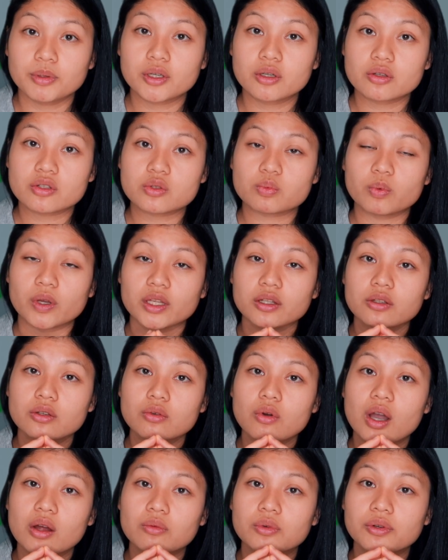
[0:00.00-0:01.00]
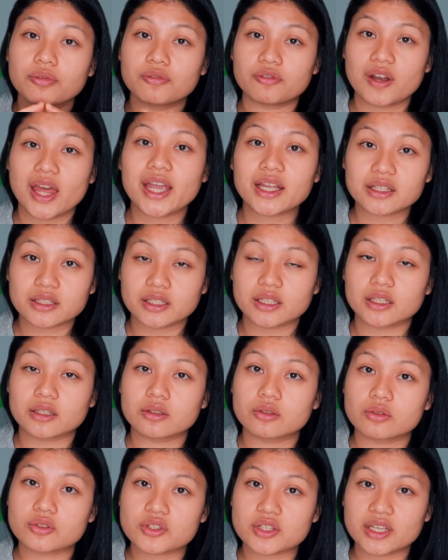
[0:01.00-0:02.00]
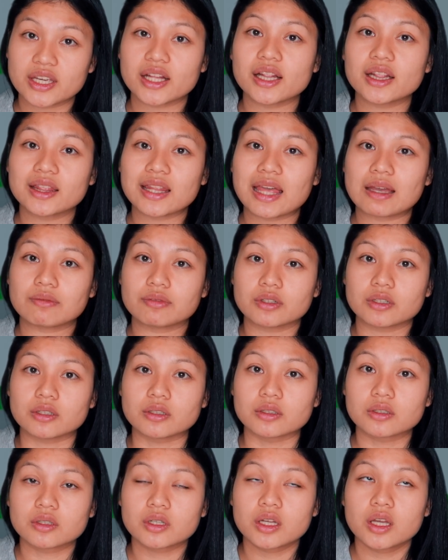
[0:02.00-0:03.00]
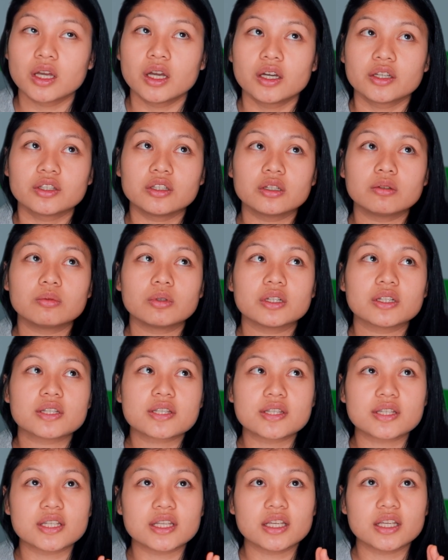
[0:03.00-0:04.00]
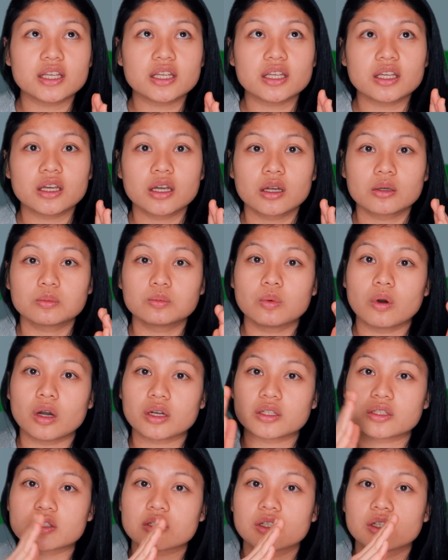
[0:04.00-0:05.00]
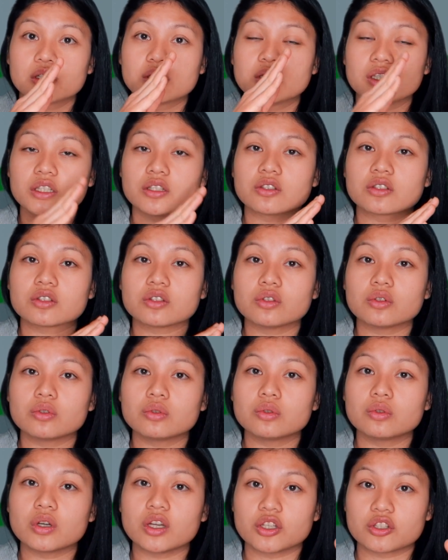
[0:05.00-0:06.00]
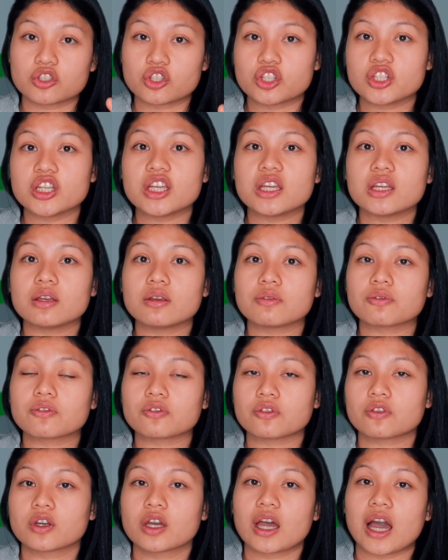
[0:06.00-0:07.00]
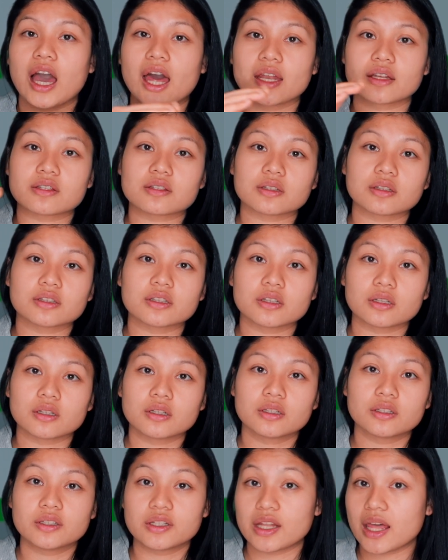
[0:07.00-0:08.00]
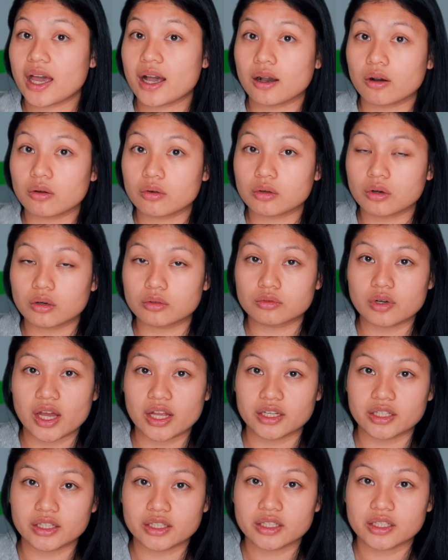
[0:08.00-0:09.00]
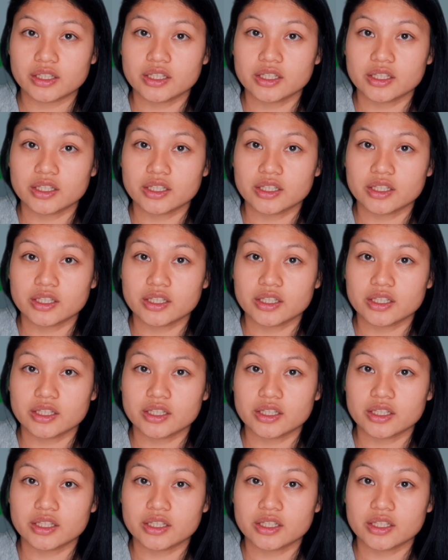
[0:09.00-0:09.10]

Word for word: Because when you are reflecting your skill level, you will see what did you achieve until now already.